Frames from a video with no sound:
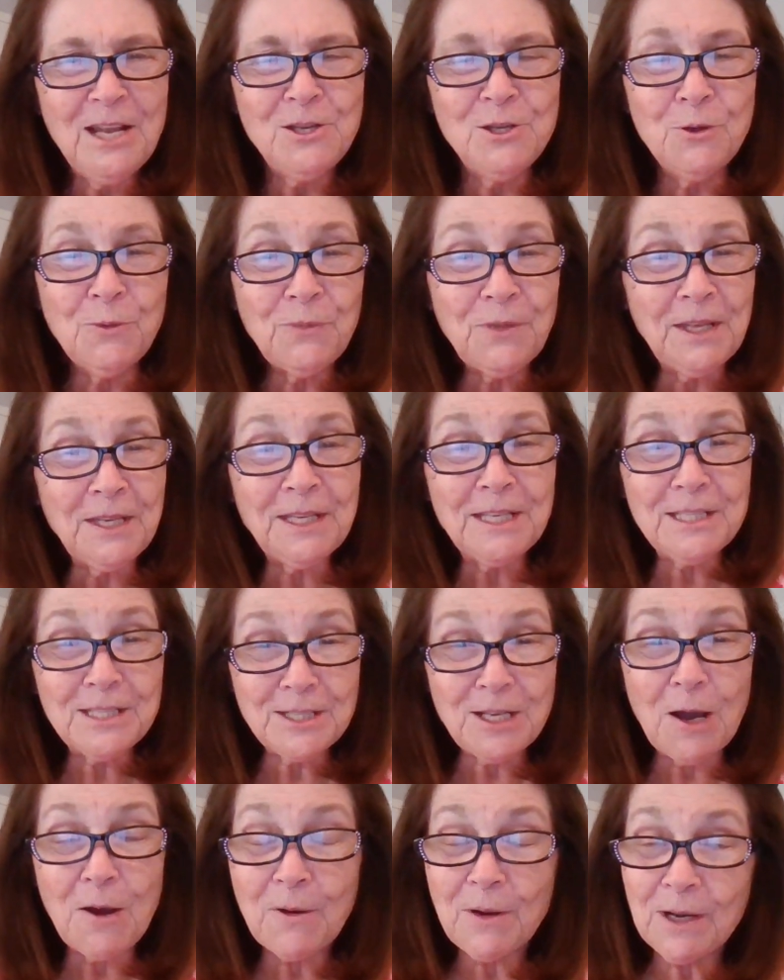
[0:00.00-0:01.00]
You think he's
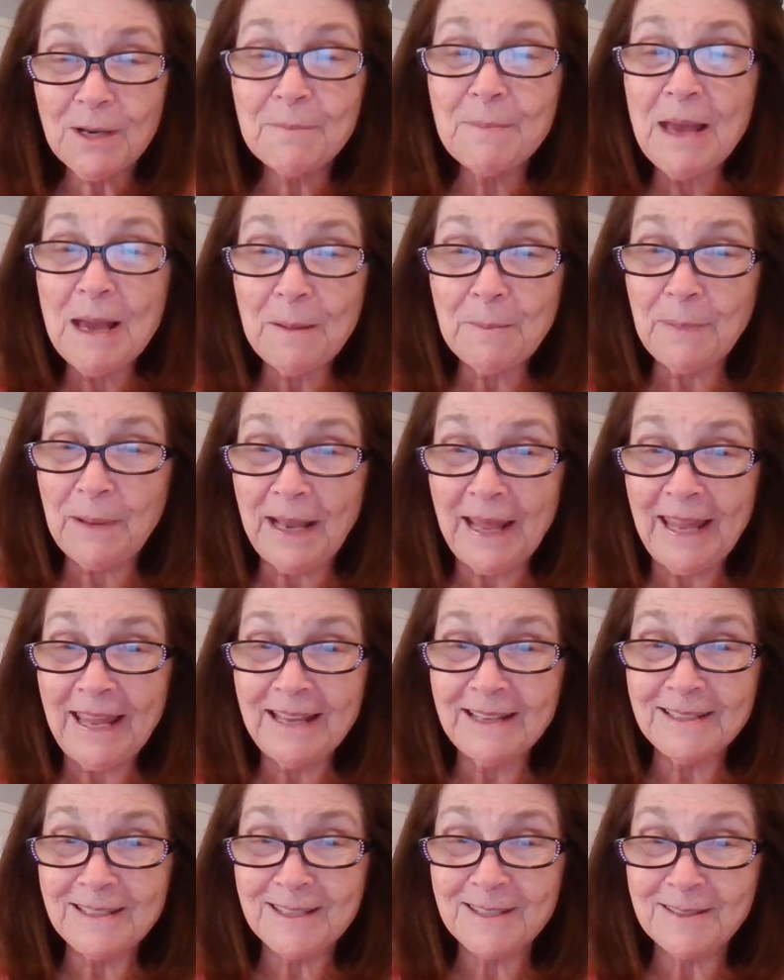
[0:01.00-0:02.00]
talking about
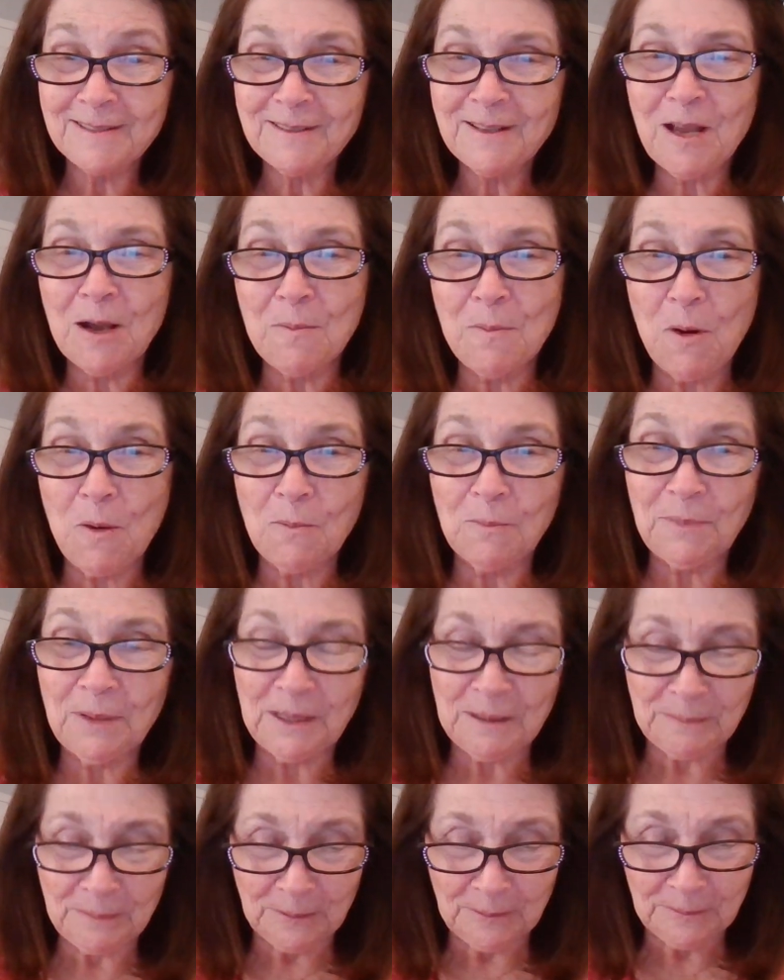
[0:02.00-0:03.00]
plants? Come on,
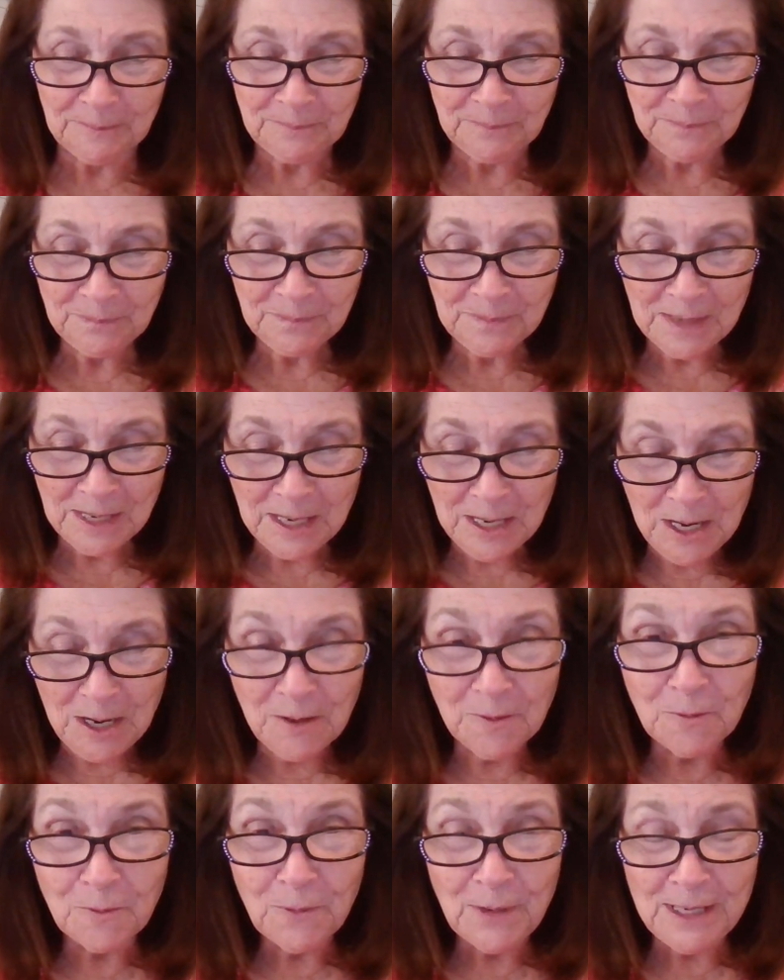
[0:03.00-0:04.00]
people.
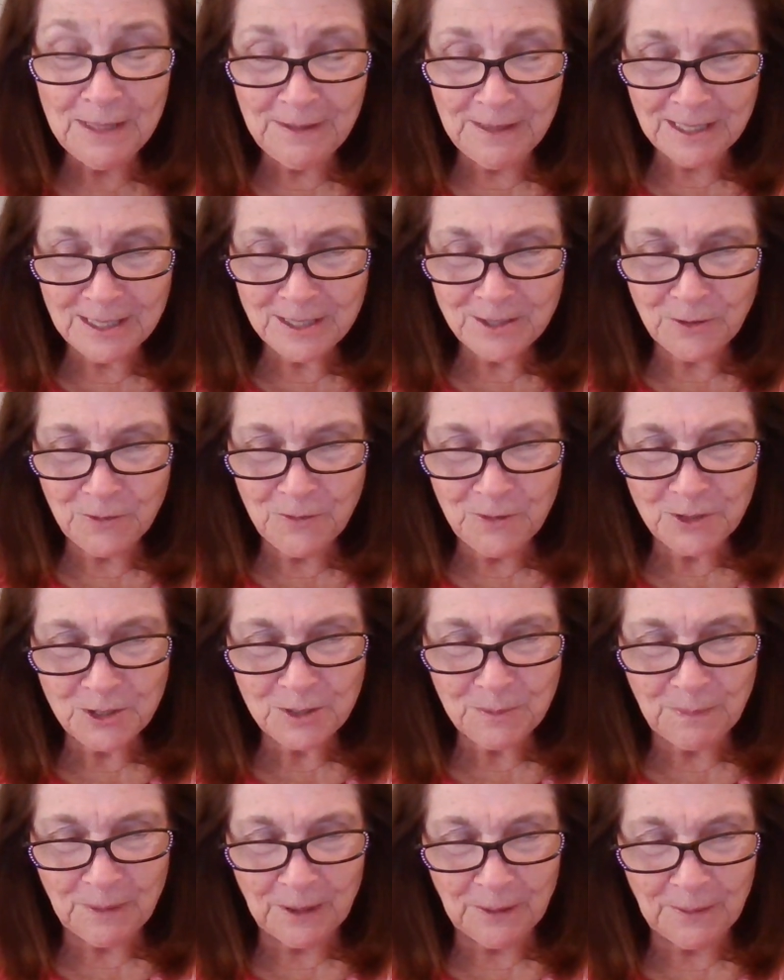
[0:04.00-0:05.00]
Read this through the
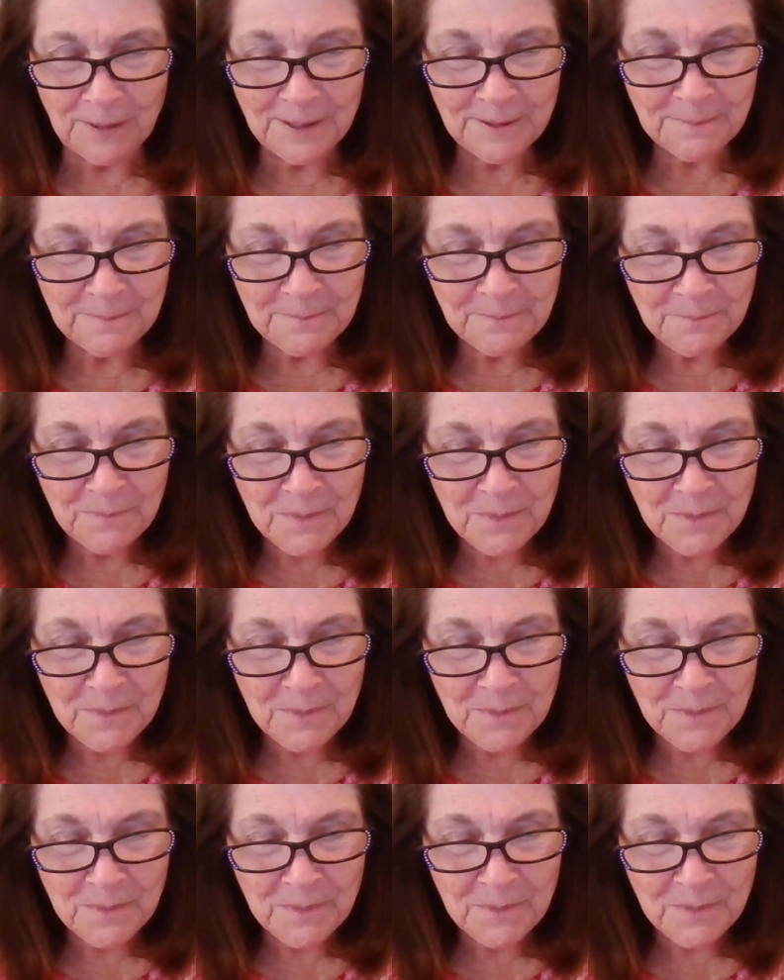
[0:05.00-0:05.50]
Spirit.